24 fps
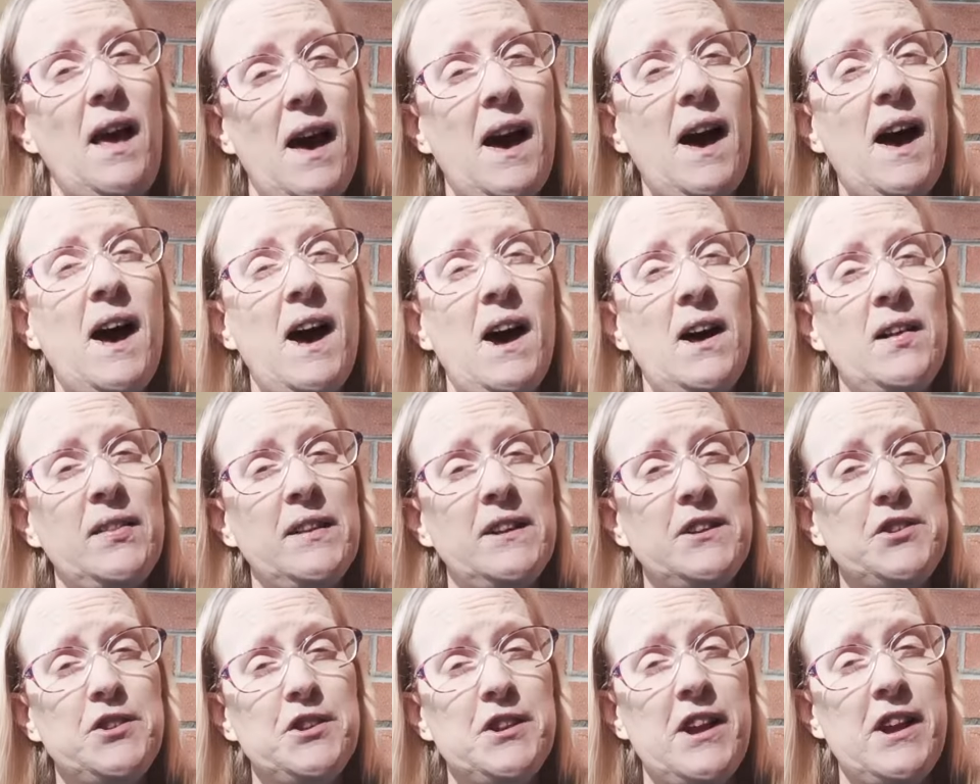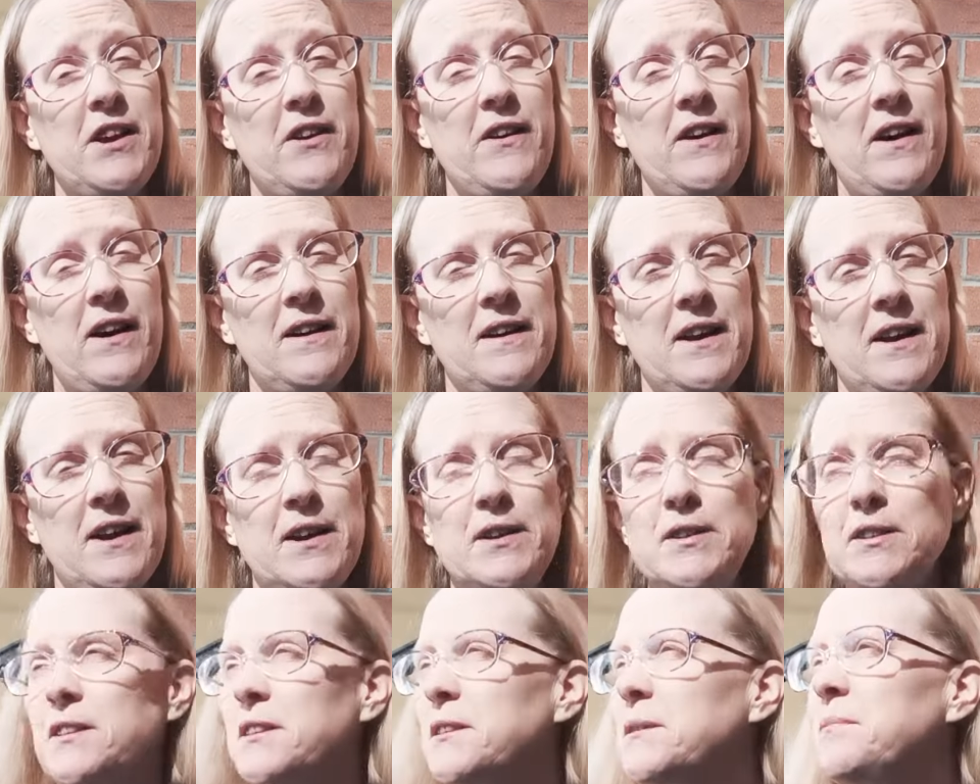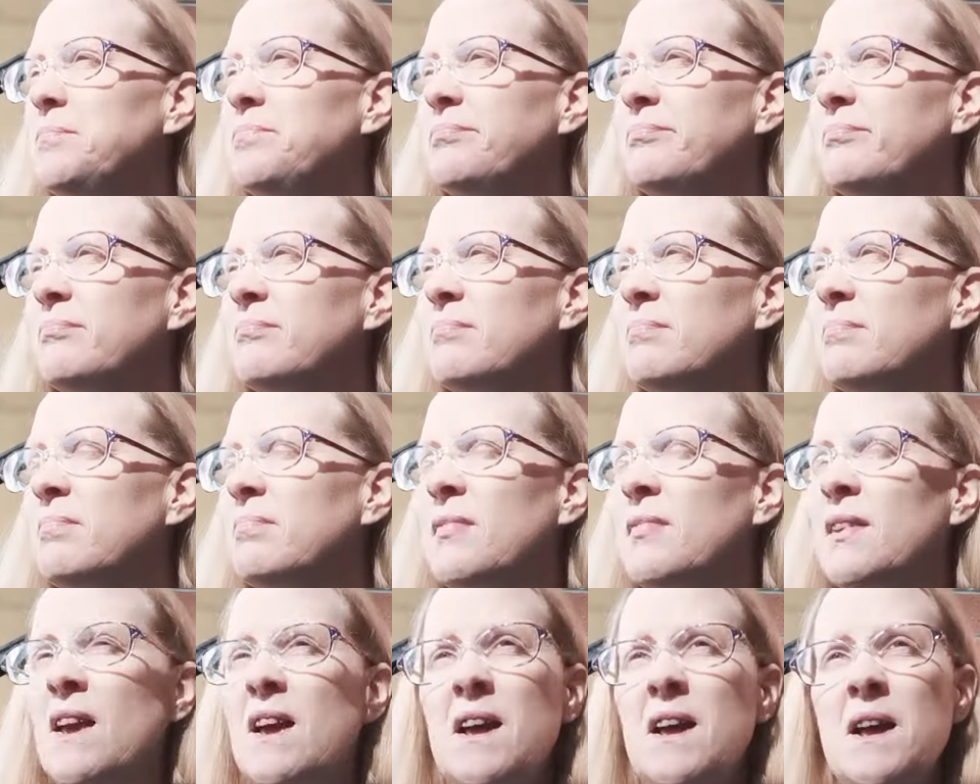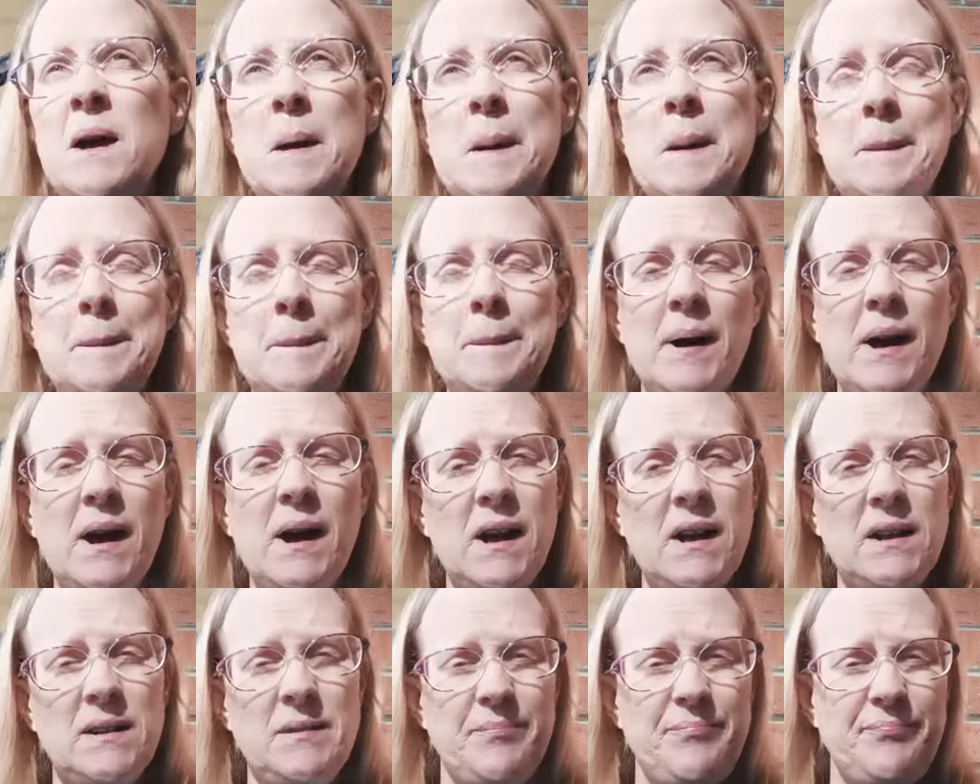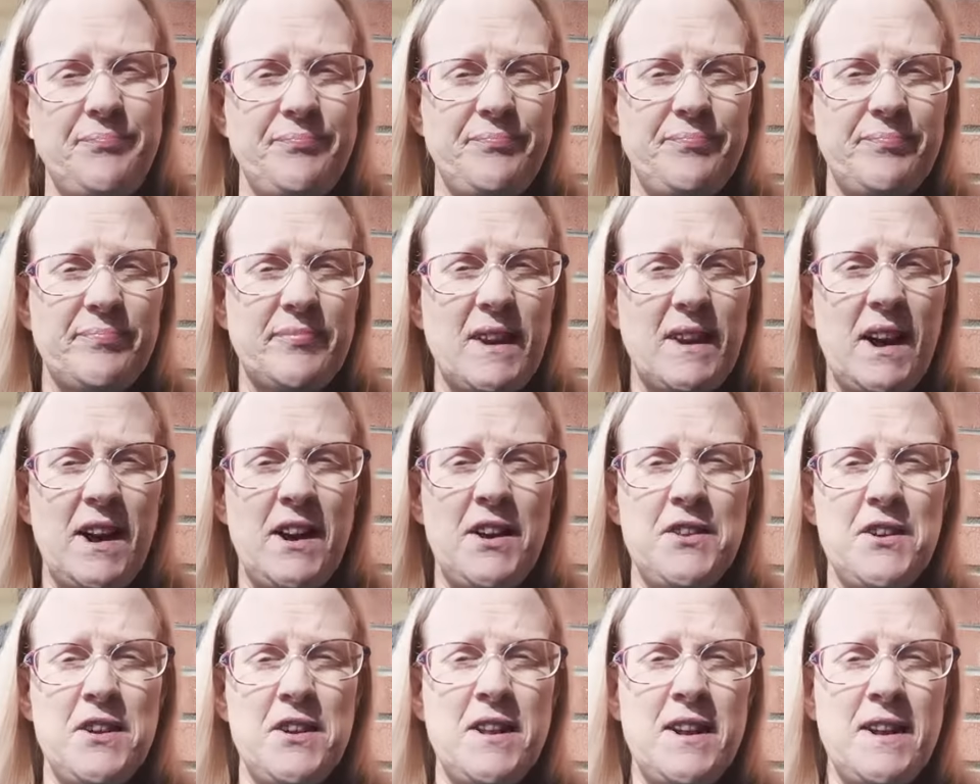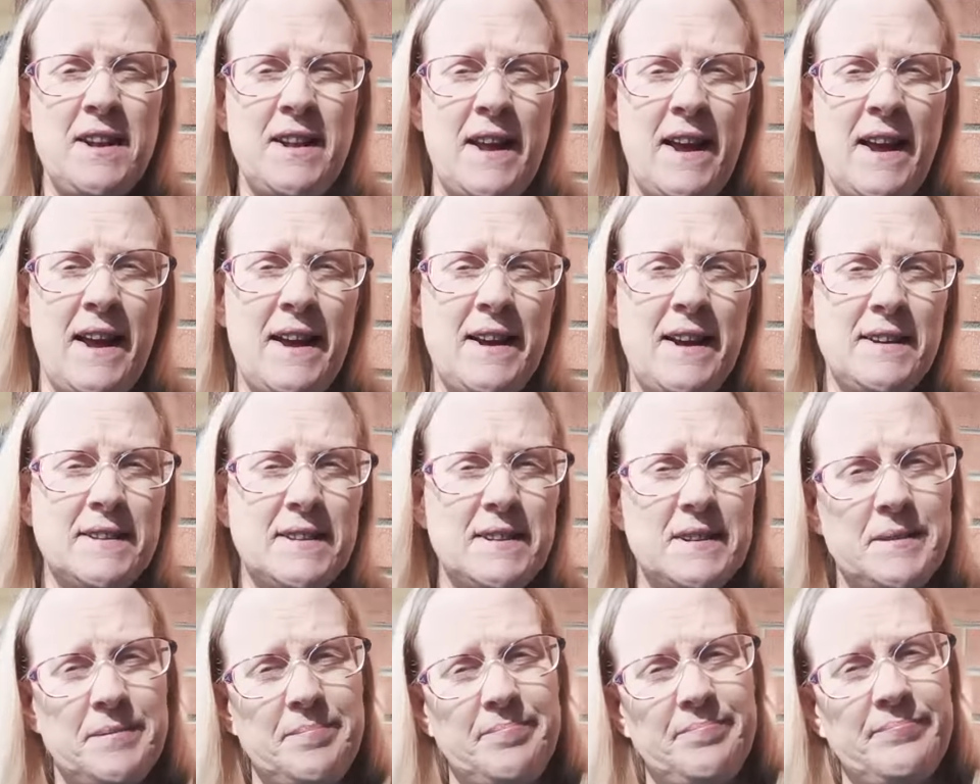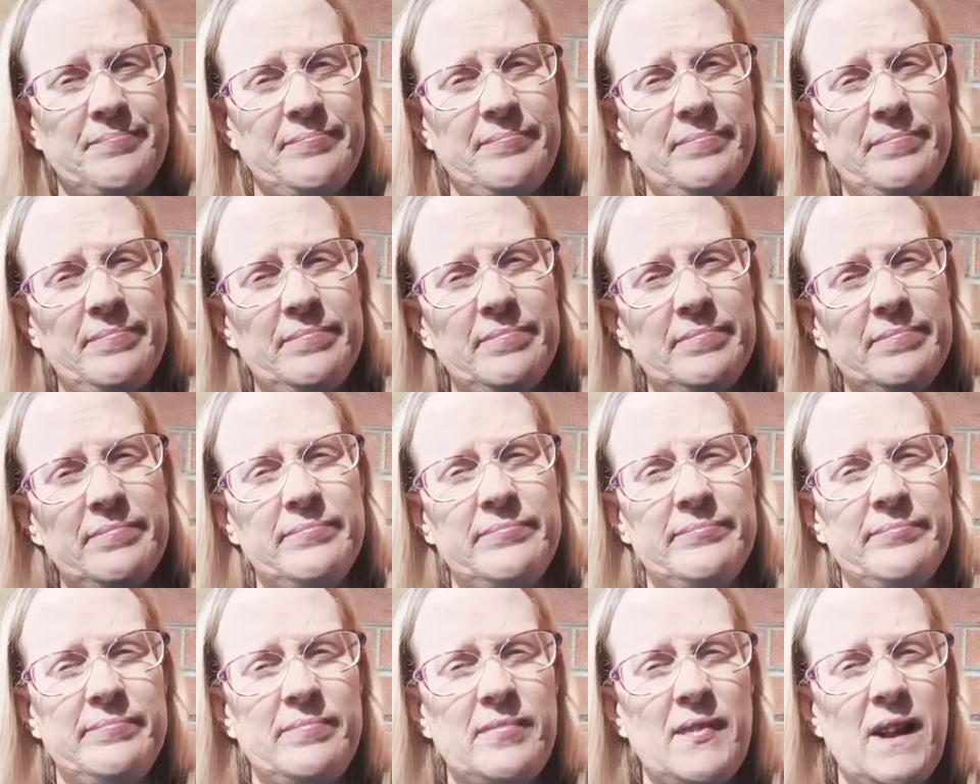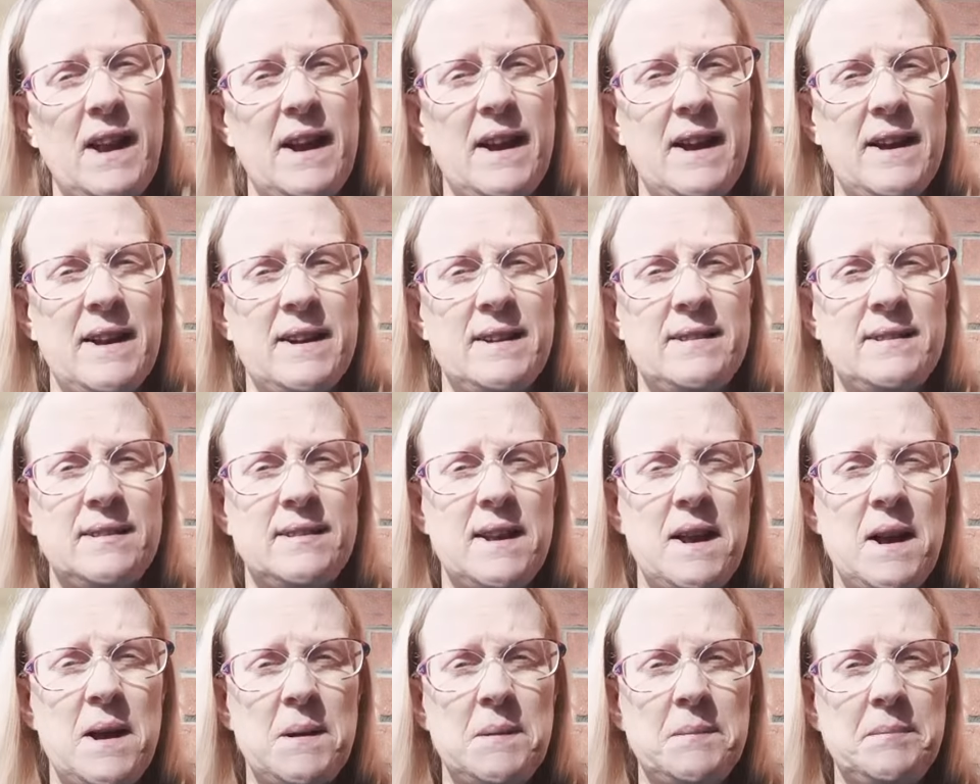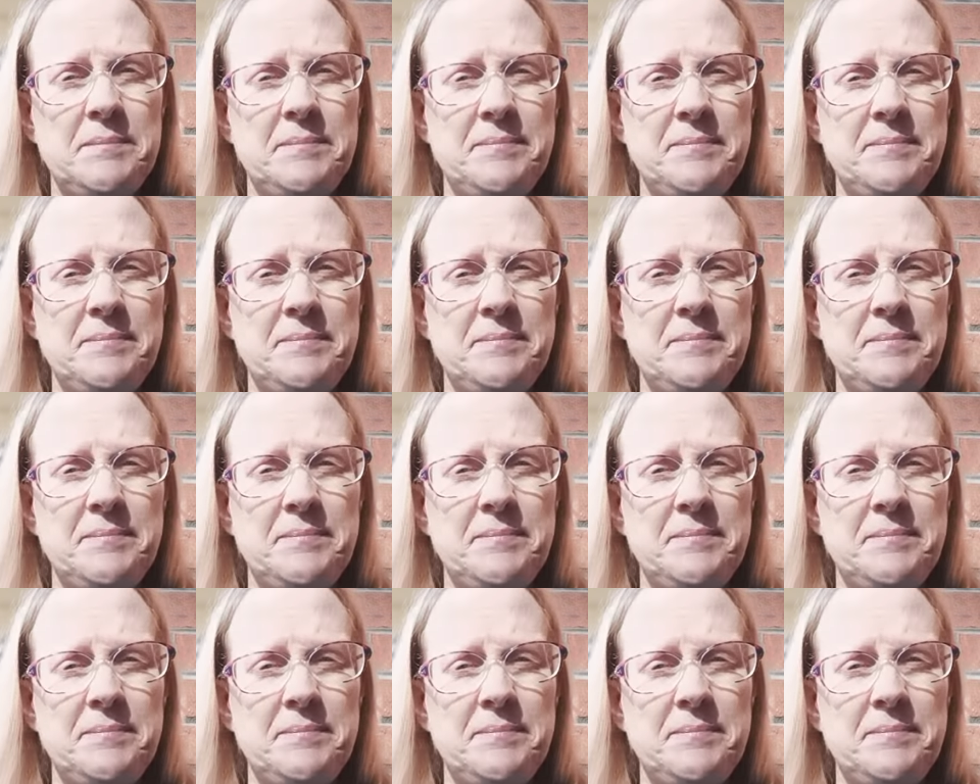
I'll let you know how it goes. But other than that, it's um